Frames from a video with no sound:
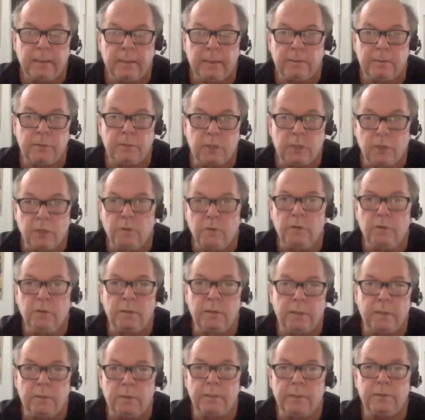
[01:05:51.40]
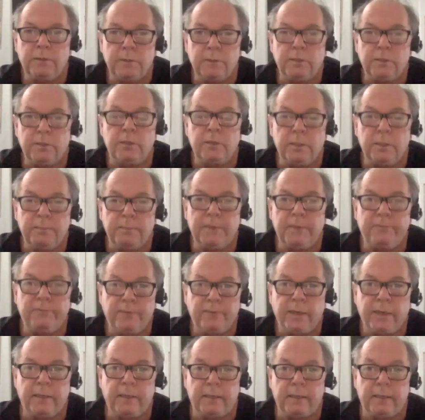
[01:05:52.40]
told, oh, this is going to be
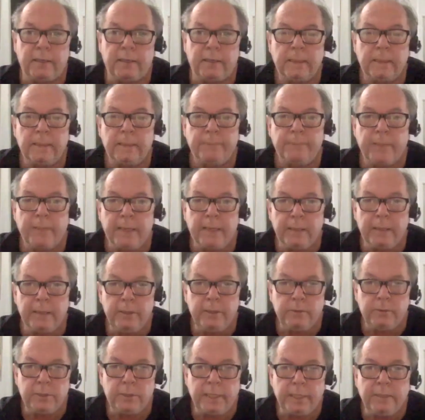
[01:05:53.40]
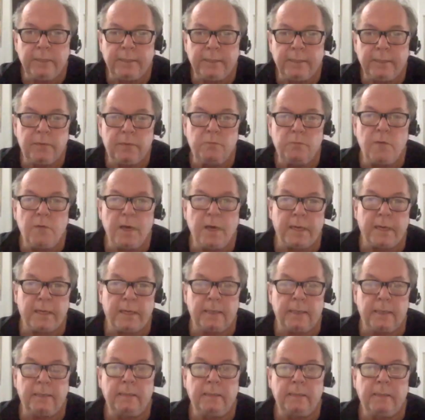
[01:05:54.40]
funny. And you take that
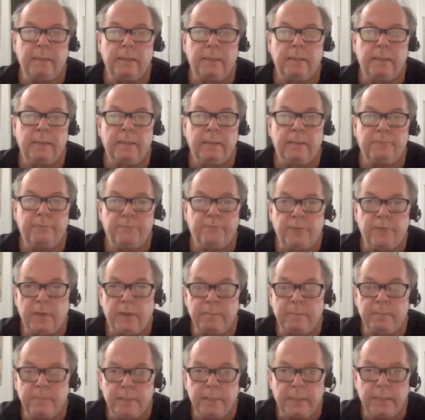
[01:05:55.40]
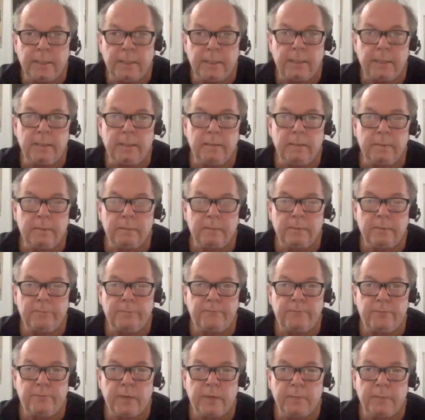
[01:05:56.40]
away from the
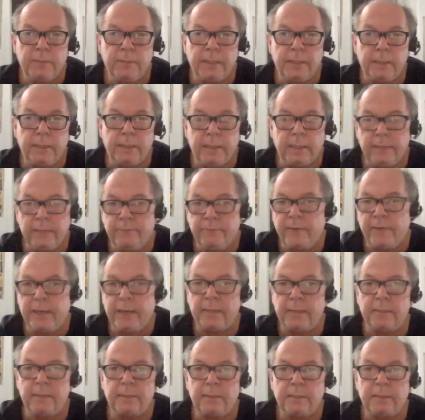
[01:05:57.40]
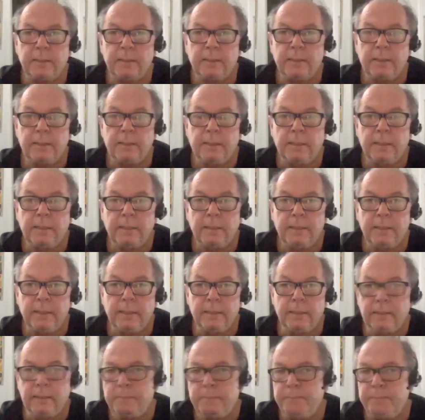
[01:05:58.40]
event,
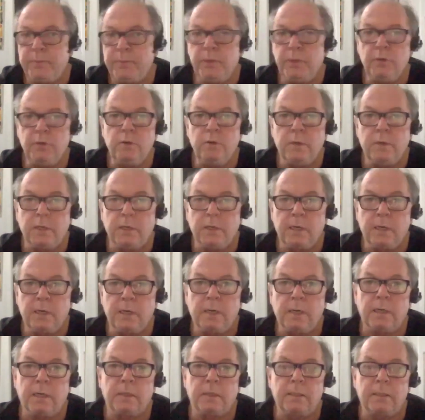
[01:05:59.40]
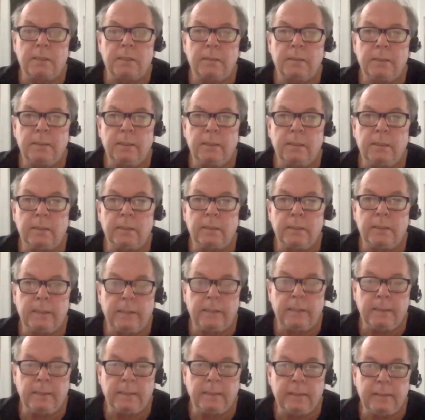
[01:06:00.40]
then the pure art, it
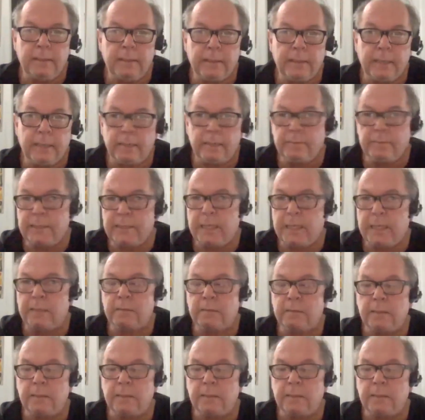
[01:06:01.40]
comes out.